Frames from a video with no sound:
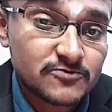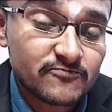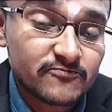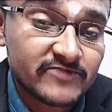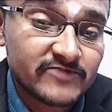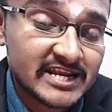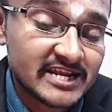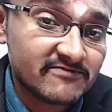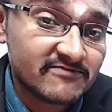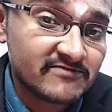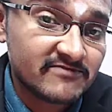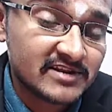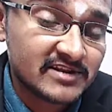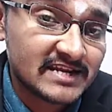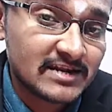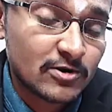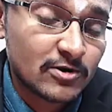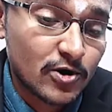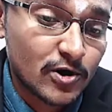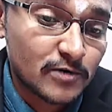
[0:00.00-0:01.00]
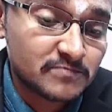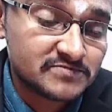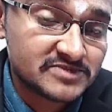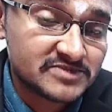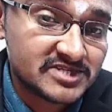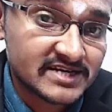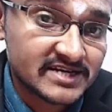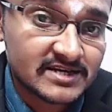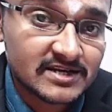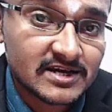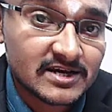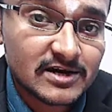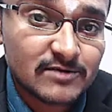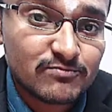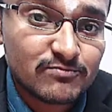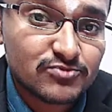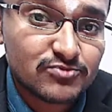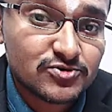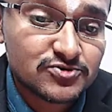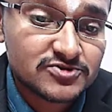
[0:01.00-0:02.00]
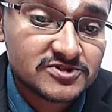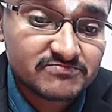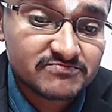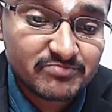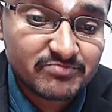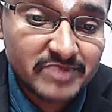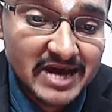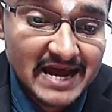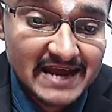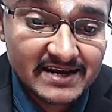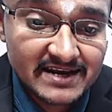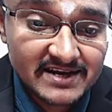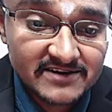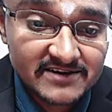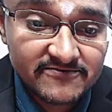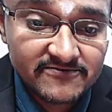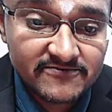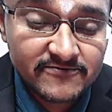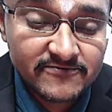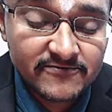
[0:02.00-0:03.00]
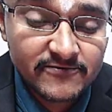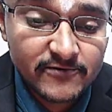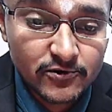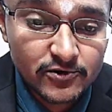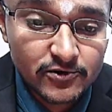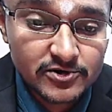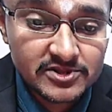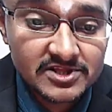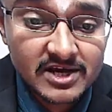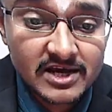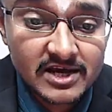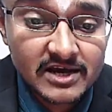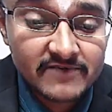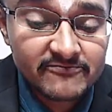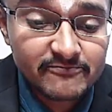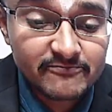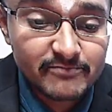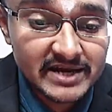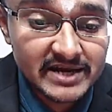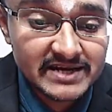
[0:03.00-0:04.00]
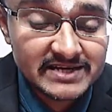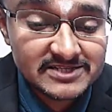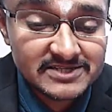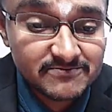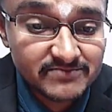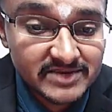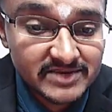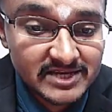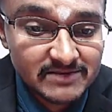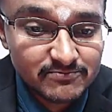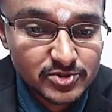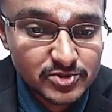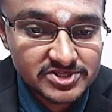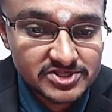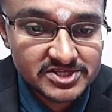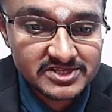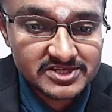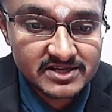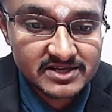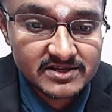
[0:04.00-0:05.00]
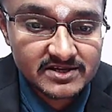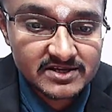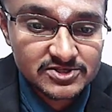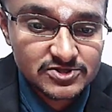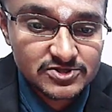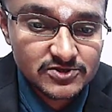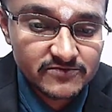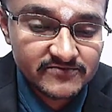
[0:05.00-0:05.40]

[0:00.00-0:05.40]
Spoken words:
So whenever an object moves back and forth by its mean position,